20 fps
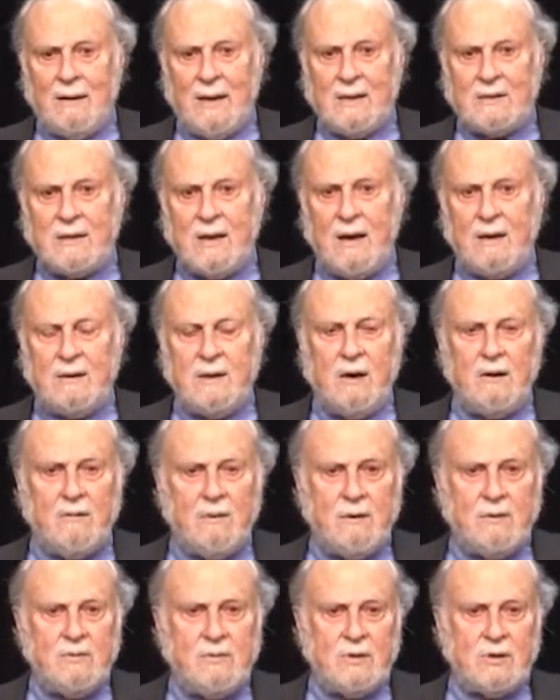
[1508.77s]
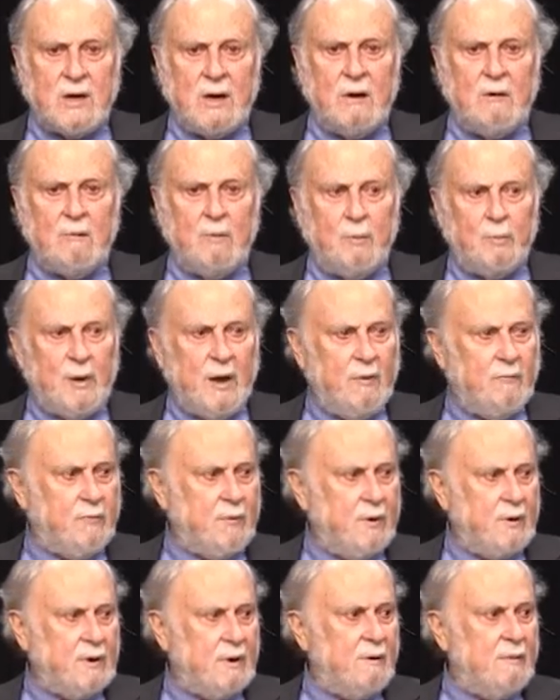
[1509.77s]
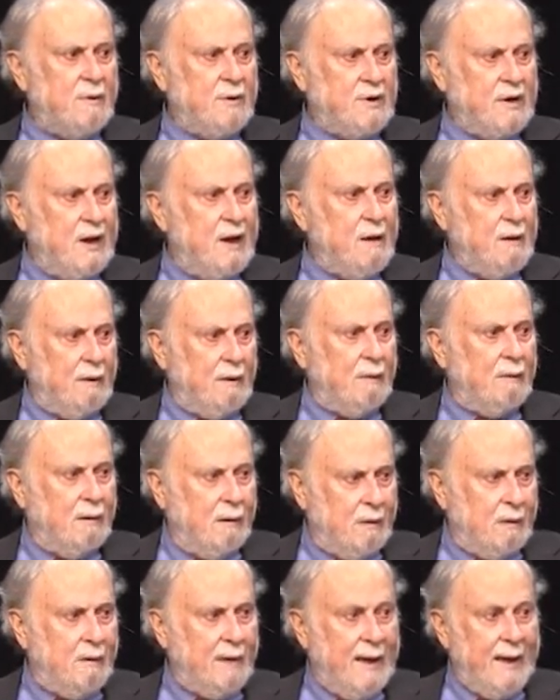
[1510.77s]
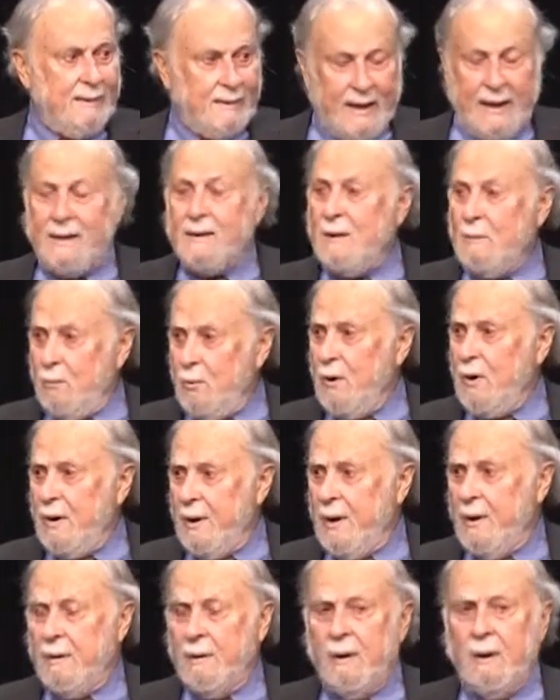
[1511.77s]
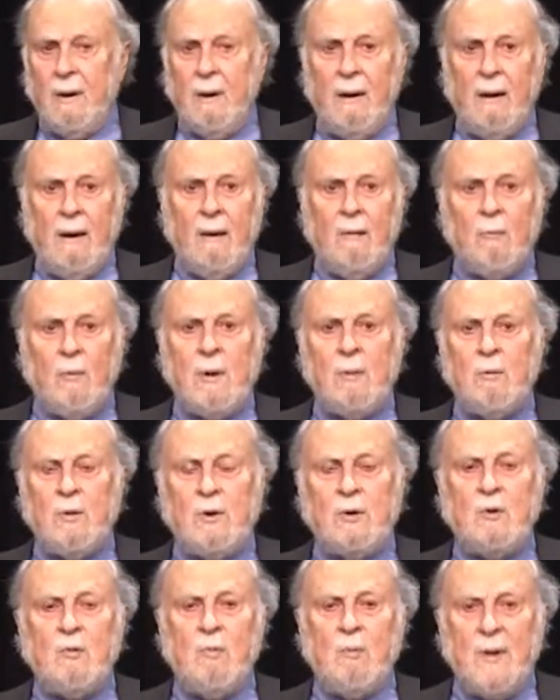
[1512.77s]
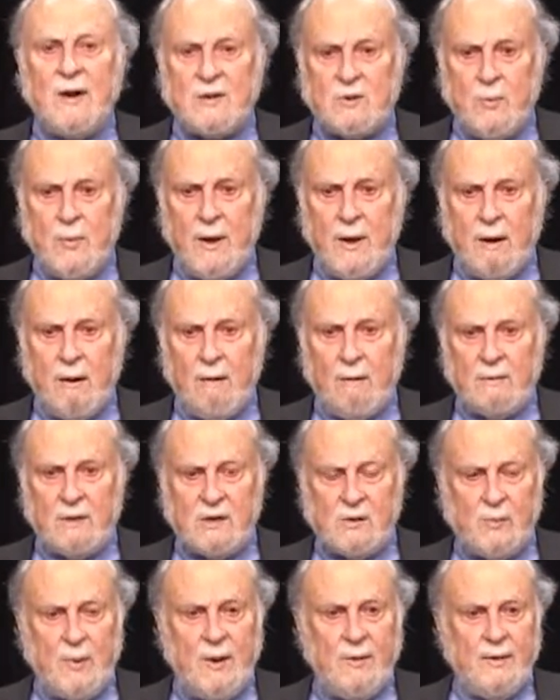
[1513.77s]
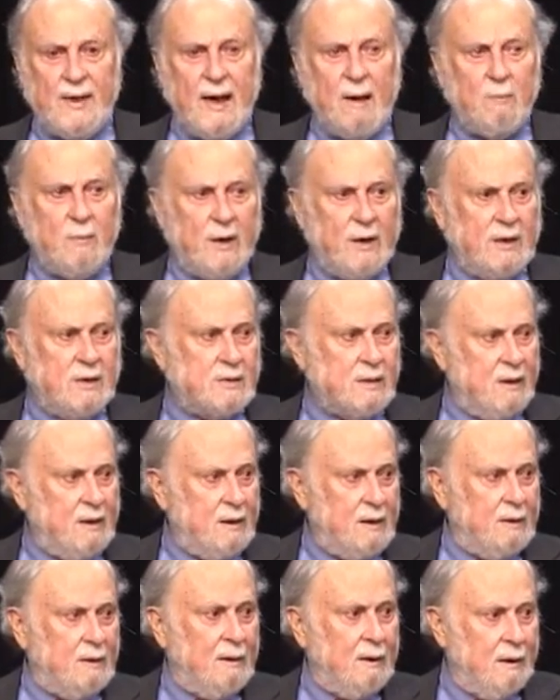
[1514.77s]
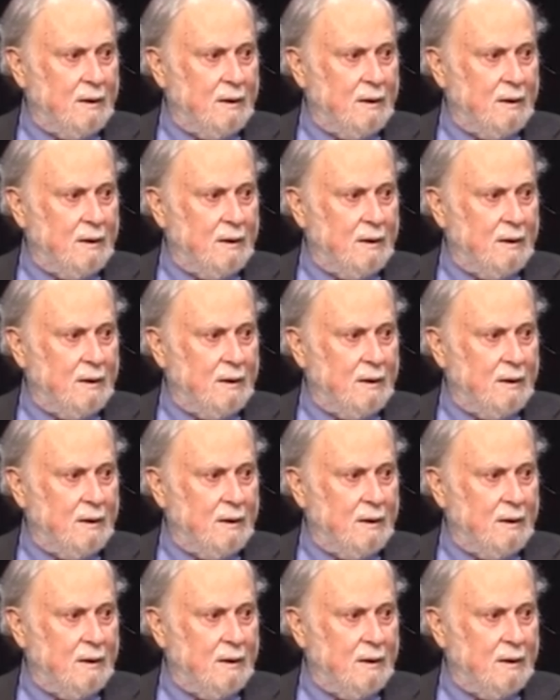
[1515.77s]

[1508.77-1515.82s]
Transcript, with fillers: They say a year in jail would pay for a year in Yale. Yeah. And, and it would. Yeah. We would do much better to spend that money sending